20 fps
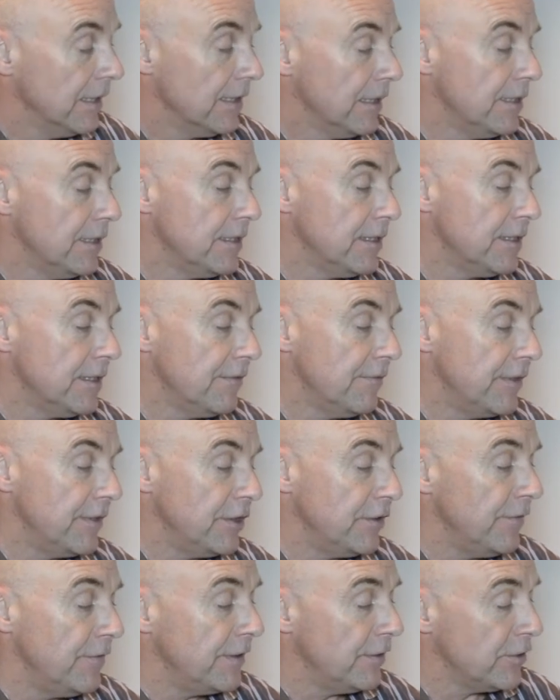This is a
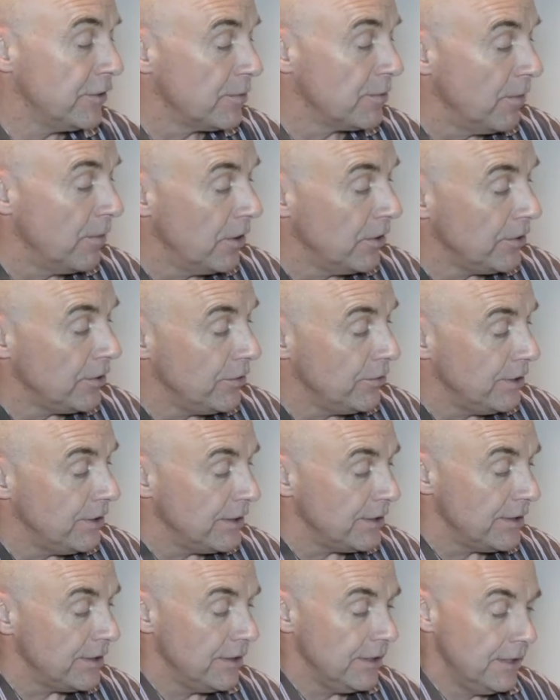very, very small
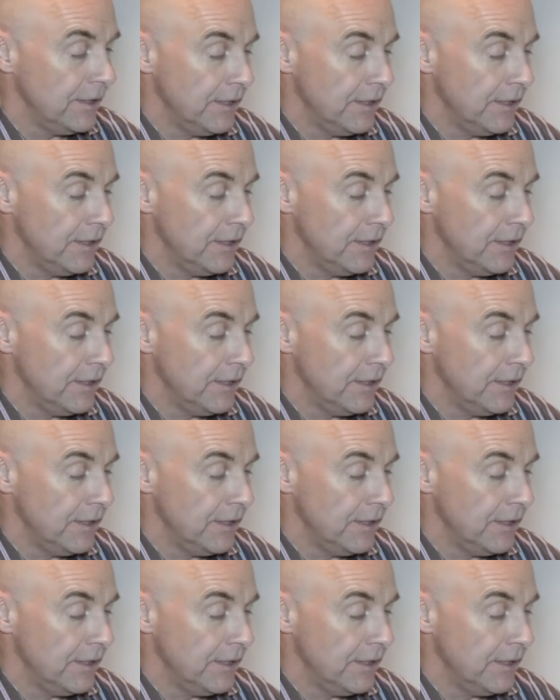unit,